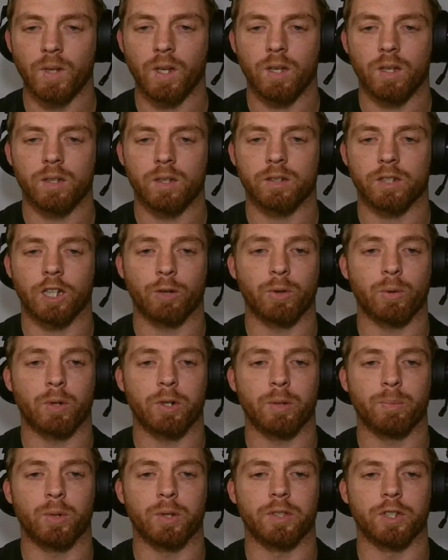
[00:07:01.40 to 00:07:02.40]
so now we want
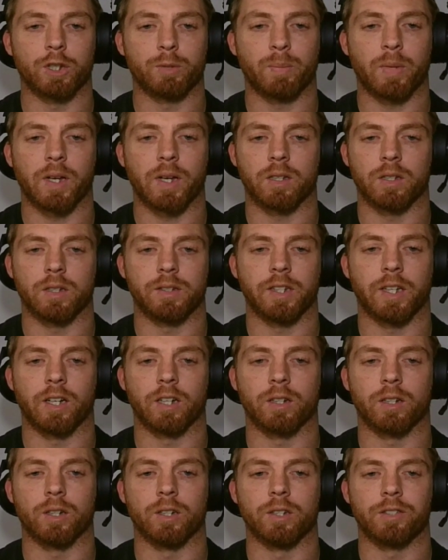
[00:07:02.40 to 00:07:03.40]
to put this back, you see how
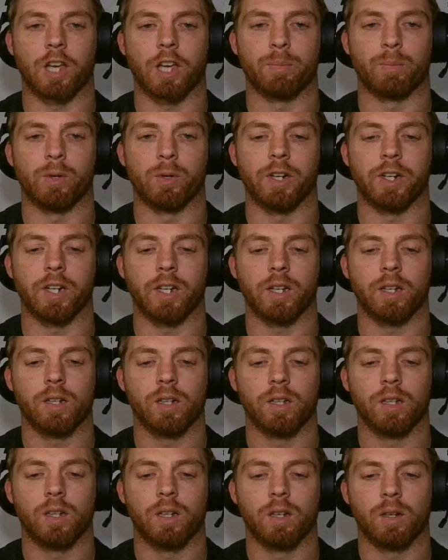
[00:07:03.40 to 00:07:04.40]
it goes up already.
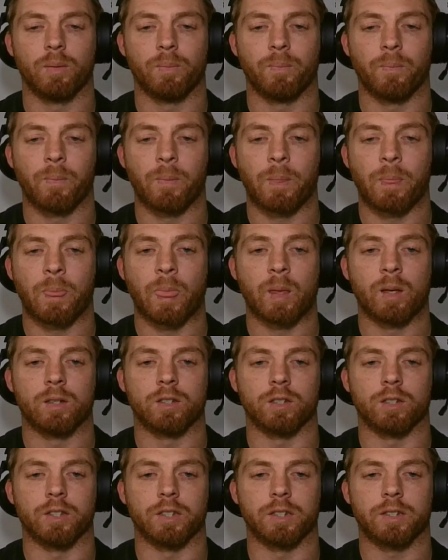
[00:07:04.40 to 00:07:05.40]

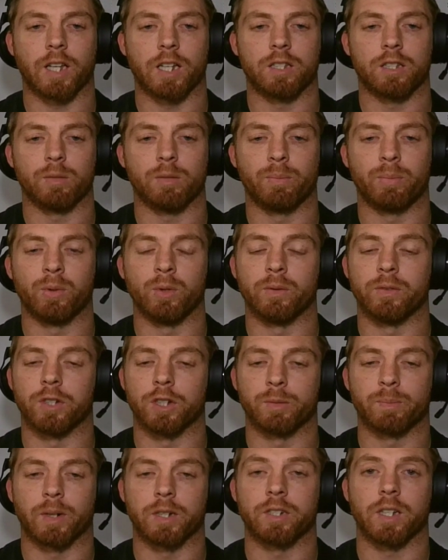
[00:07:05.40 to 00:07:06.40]
So the stats improve
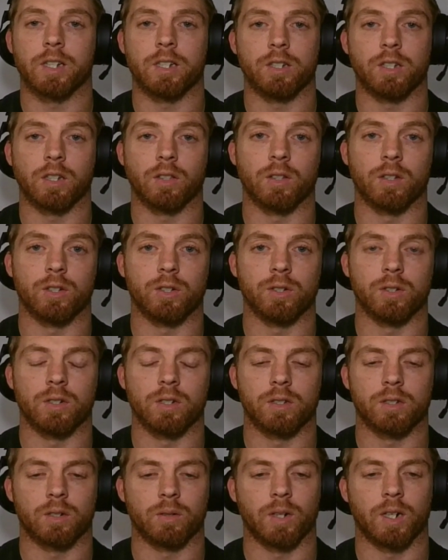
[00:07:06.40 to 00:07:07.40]
just by changing those
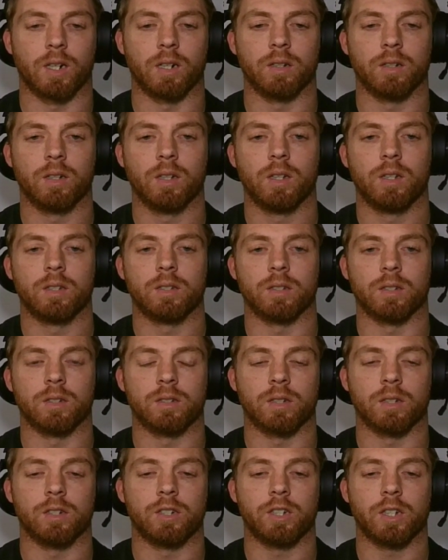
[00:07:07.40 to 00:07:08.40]
units around. So
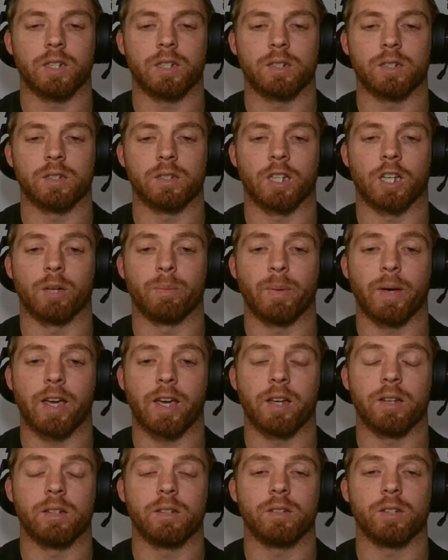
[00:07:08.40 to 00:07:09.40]
associations help,
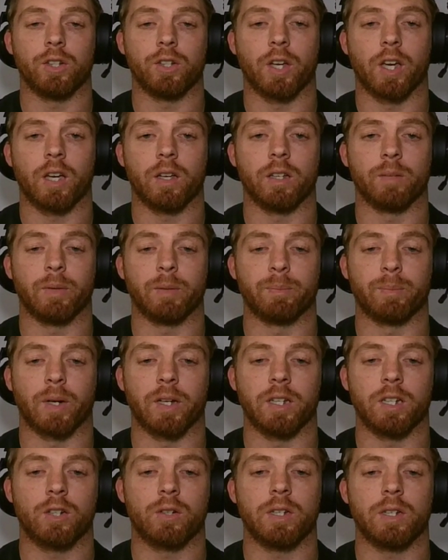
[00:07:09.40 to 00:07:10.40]
and by
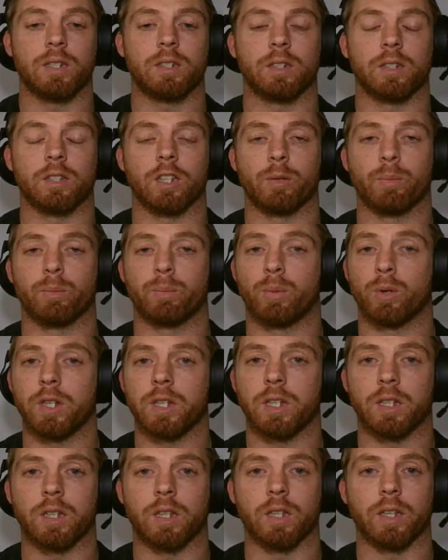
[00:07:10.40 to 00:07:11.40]
increasing them,
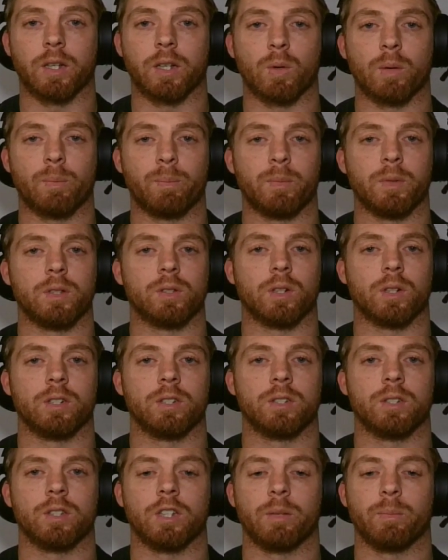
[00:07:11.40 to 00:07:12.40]
putting equipment
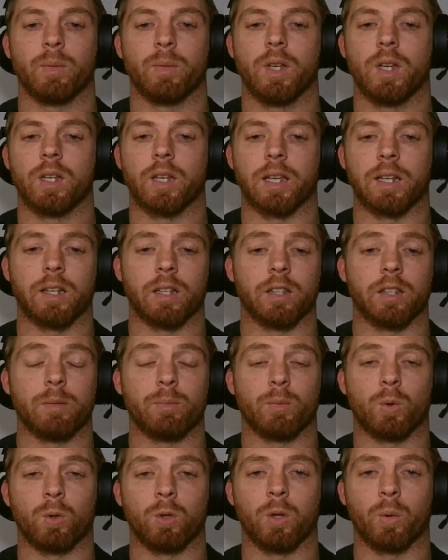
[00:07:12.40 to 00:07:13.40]
onto them, getting them
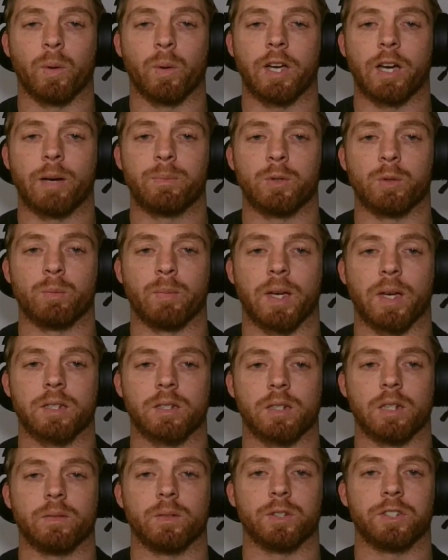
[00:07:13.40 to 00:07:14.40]
all the way up to max
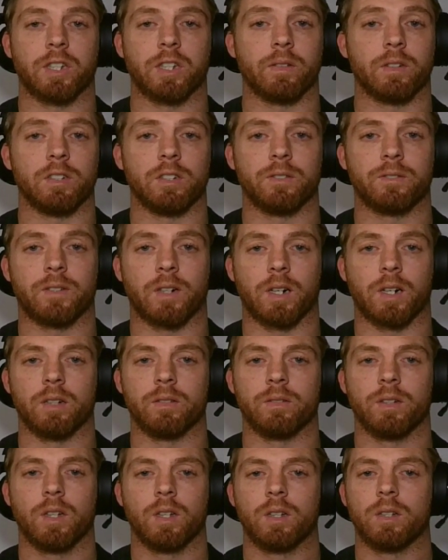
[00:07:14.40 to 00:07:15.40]
level
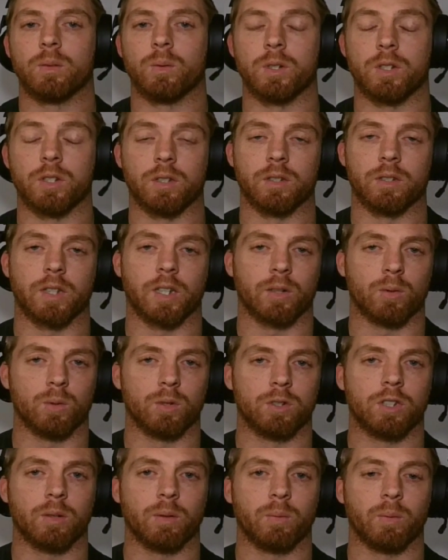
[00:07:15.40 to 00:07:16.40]
75, which is like
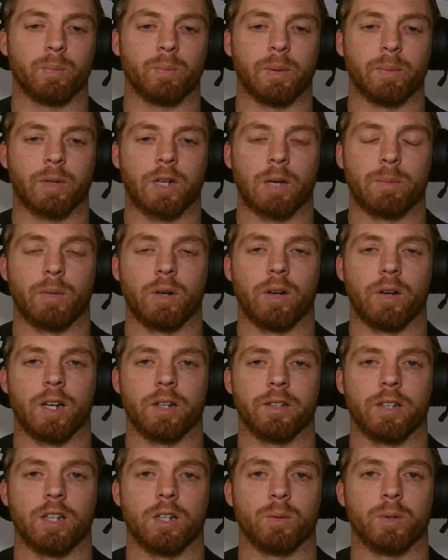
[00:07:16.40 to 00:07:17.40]
also become
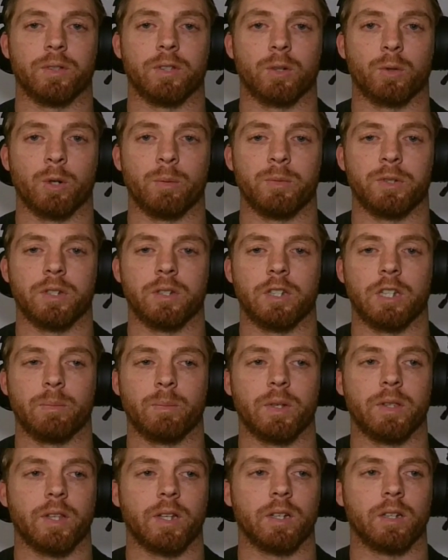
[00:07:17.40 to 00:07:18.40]
around now with the Crimson
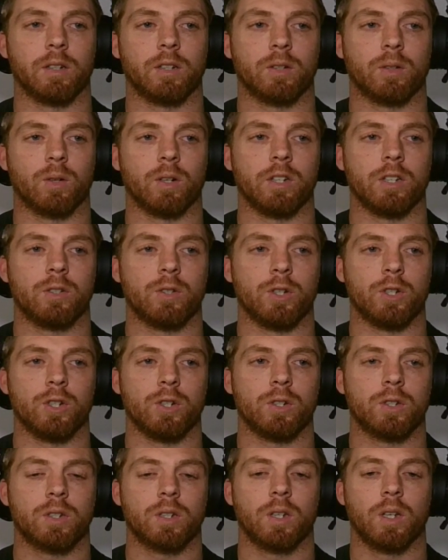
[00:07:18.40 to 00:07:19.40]
Demon that got
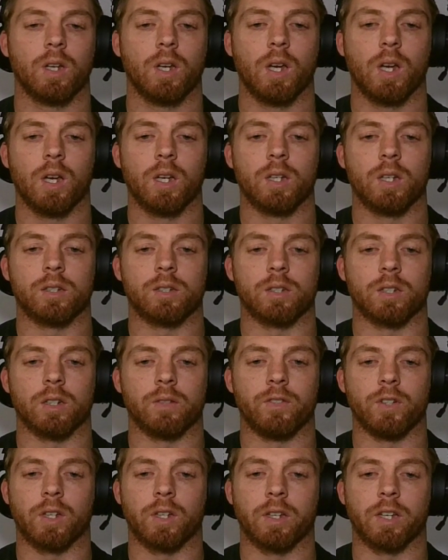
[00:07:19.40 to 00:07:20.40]
introduced. So if
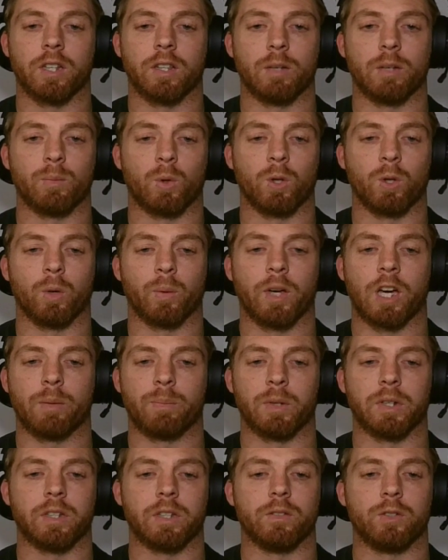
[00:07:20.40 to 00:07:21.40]
you can get them all the way up,
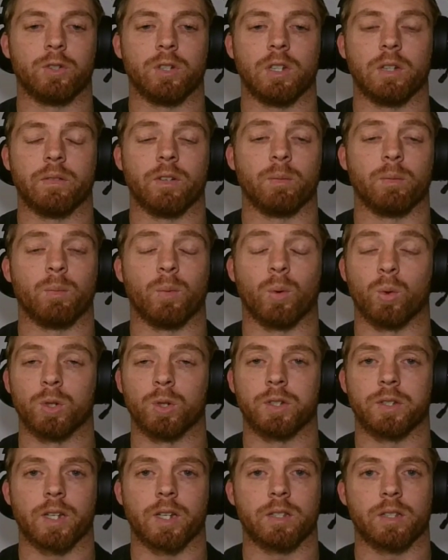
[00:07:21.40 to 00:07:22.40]
it gives you even more
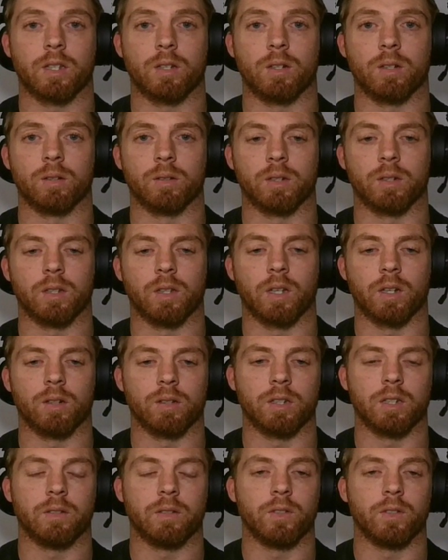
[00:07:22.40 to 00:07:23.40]
stats that it'll
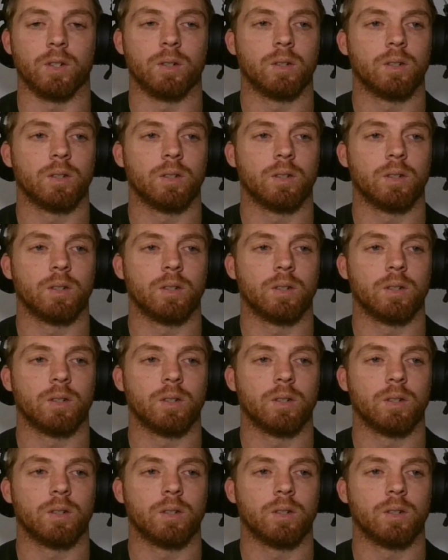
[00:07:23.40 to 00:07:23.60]
give you.